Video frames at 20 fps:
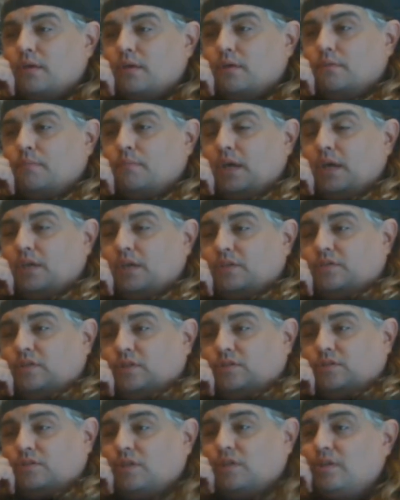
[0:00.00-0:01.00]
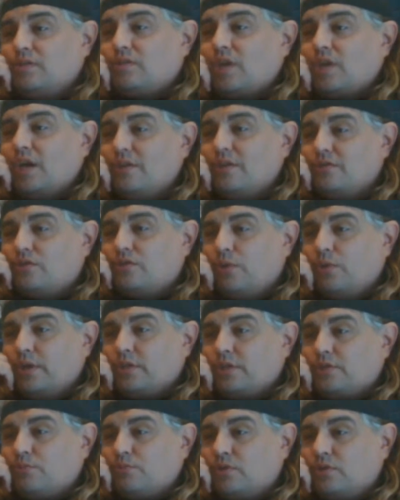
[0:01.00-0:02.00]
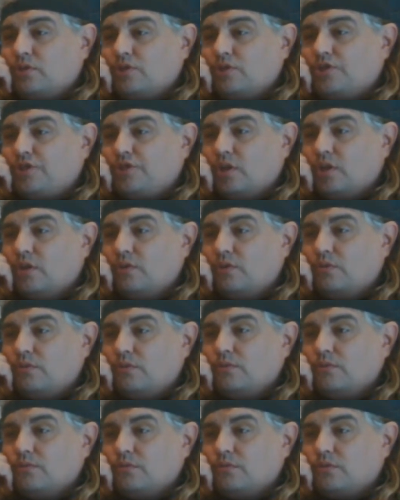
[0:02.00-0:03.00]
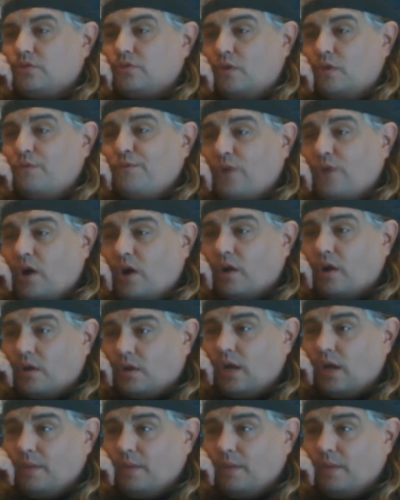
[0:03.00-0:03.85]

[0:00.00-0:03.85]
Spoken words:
My existence on Twitch with the show so far.